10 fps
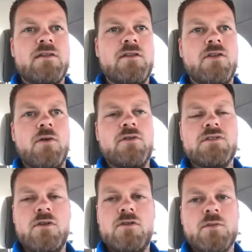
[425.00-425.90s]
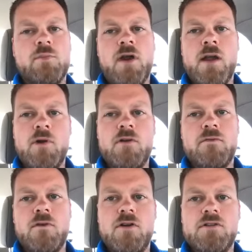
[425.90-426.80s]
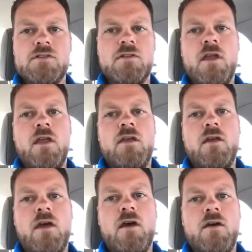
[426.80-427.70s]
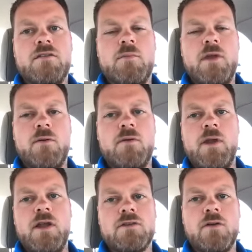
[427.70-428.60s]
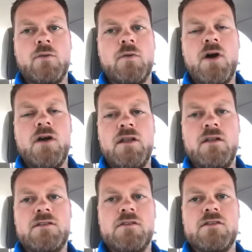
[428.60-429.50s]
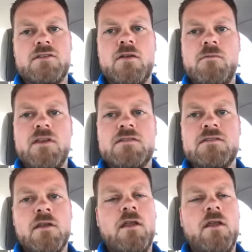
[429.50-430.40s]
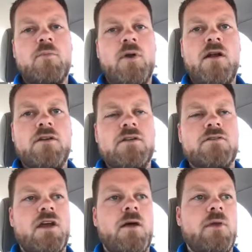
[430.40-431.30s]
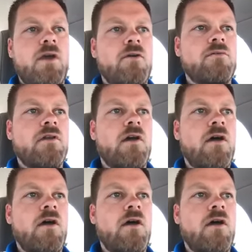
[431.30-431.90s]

thing to do is to use a primer first to be able to make sure we're bonding to the surface prior to your top coat.